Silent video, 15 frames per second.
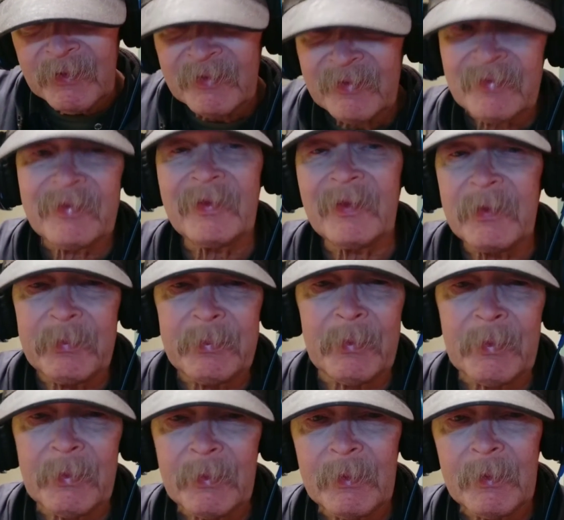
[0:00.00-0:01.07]

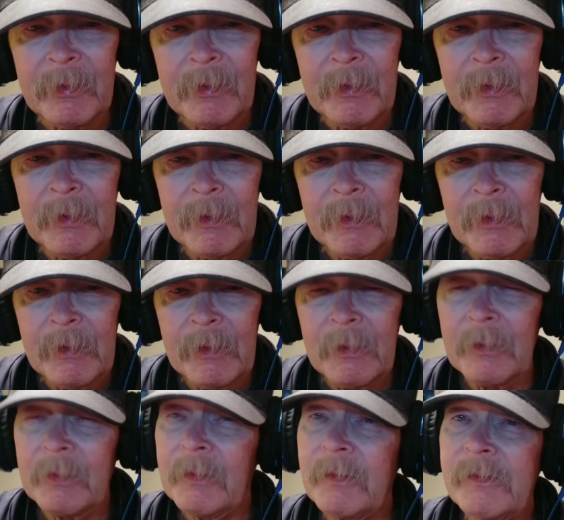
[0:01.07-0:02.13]
sleeping
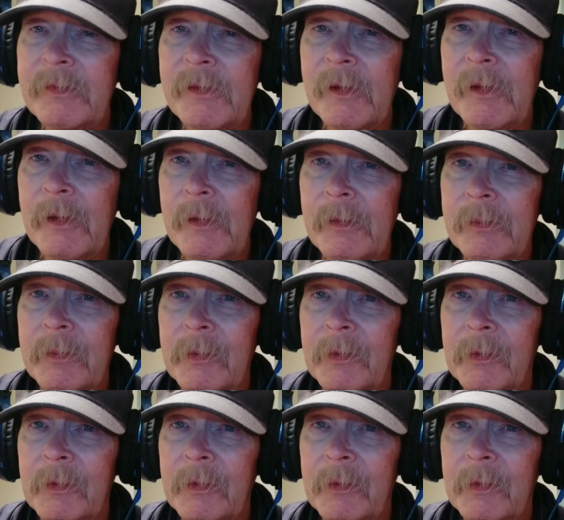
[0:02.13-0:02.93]
on a job.